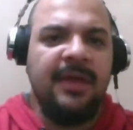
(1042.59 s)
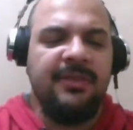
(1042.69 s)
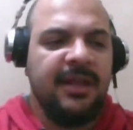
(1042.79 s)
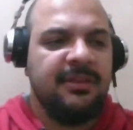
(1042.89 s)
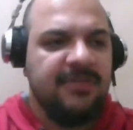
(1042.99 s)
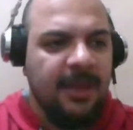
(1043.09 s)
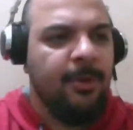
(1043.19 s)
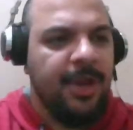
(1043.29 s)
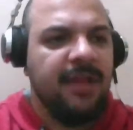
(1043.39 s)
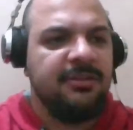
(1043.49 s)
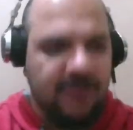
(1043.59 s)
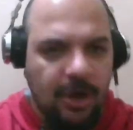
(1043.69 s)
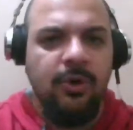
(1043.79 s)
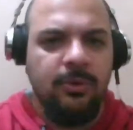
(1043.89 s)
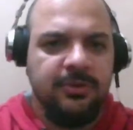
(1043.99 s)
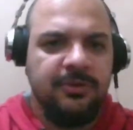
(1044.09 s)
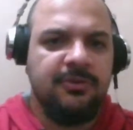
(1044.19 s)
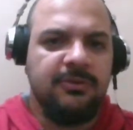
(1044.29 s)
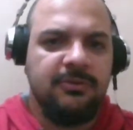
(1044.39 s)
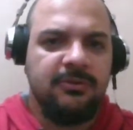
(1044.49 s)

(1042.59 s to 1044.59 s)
that someone else owns,